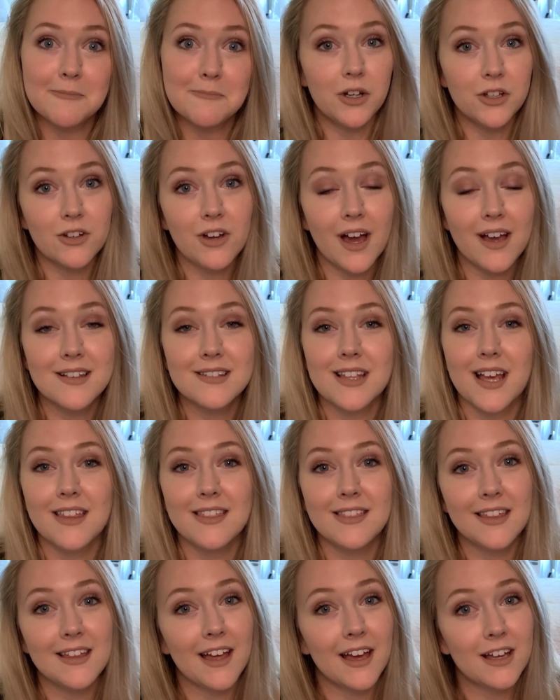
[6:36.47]
Well, you guys, I
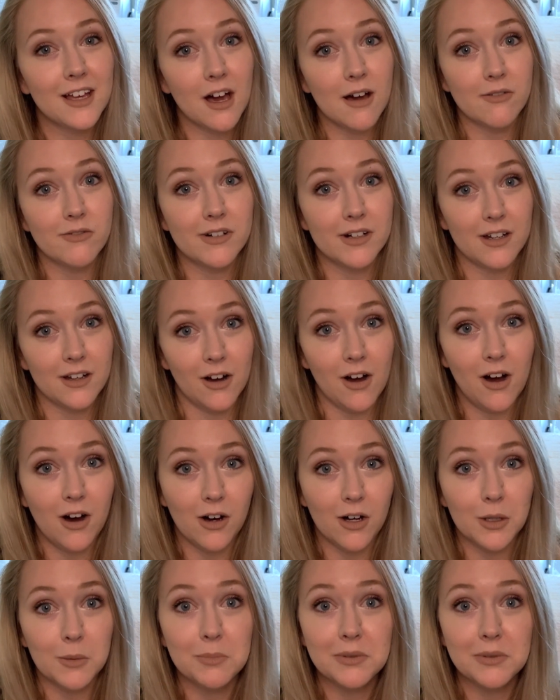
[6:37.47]
think I covered it all.